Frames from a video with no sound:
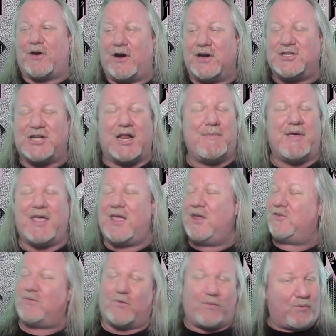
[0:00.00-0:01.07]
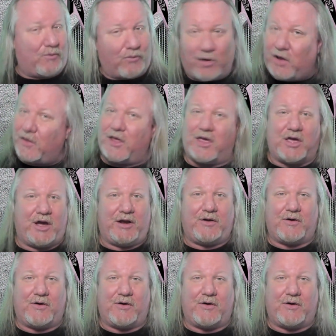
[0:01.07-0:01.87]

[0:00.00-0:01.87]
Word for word: Arch Enemy is really good.